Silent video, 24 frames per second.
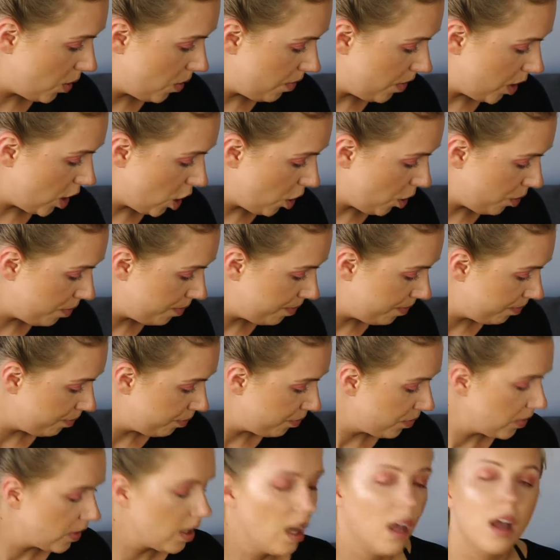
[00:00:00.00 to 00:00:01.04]
video.
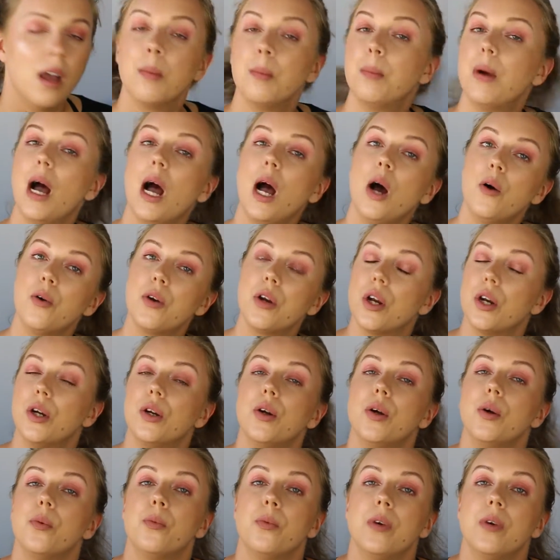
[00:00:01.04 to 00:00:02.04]
Powder.